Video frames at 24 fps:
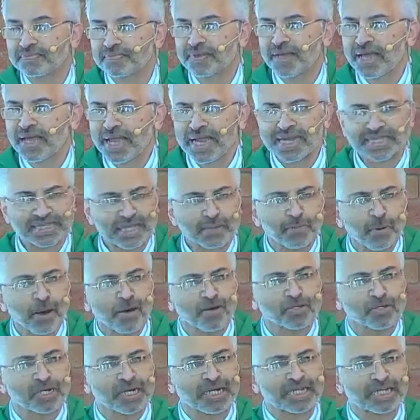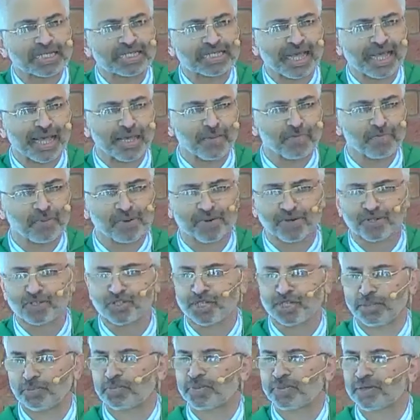It's about
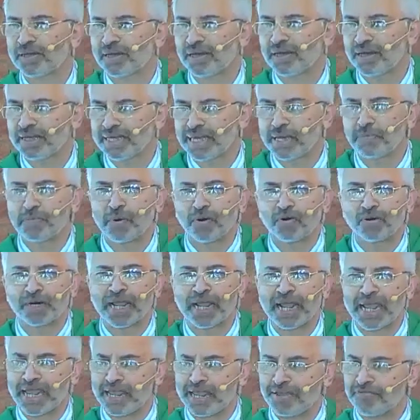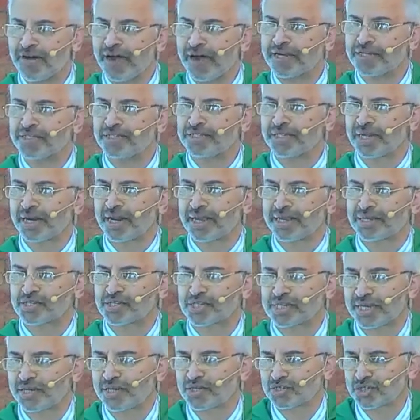discipleship, about
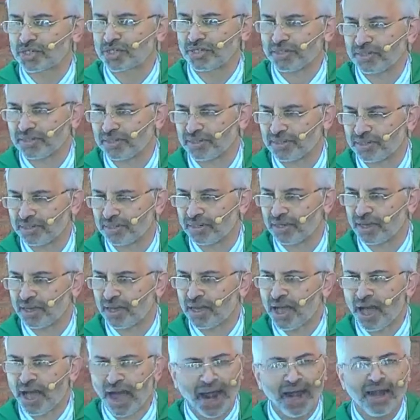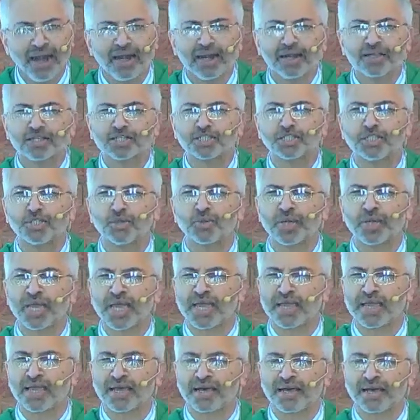evangelization. Unless you
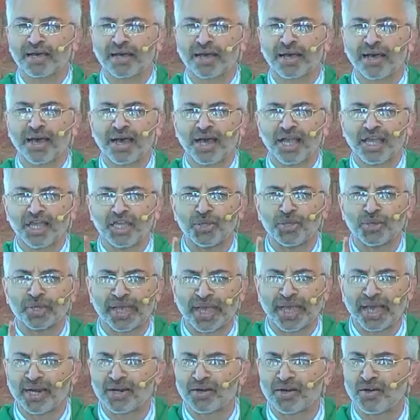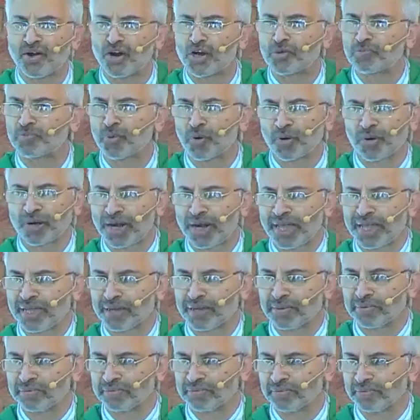hear, you cannot
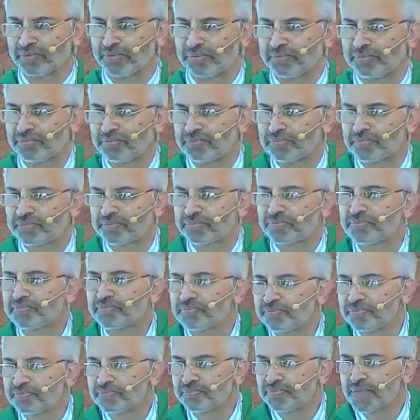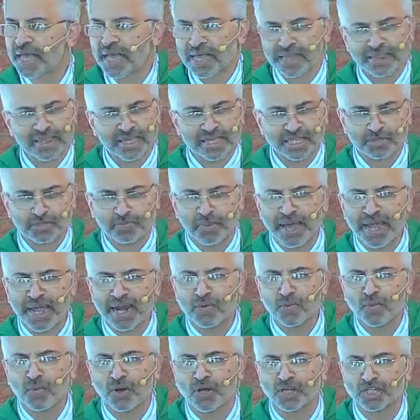proclaim. This man
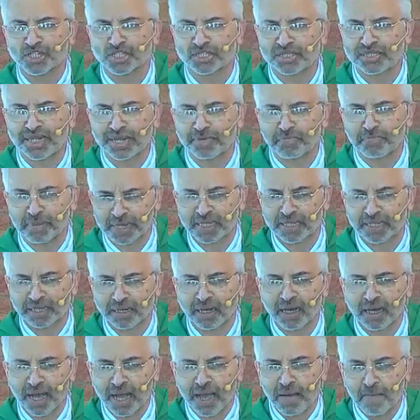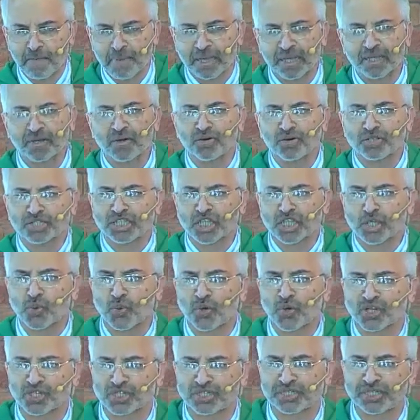was deaf because he
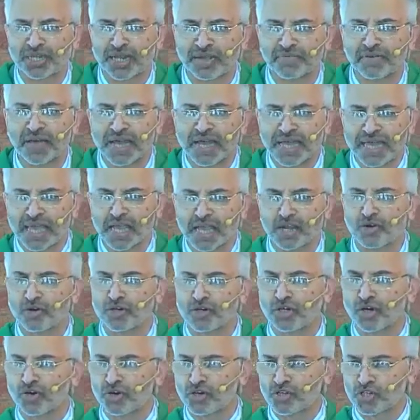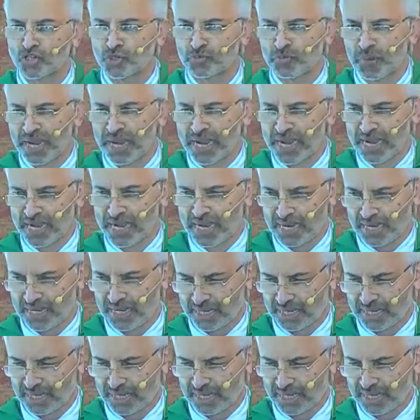was deaf, he could not speak.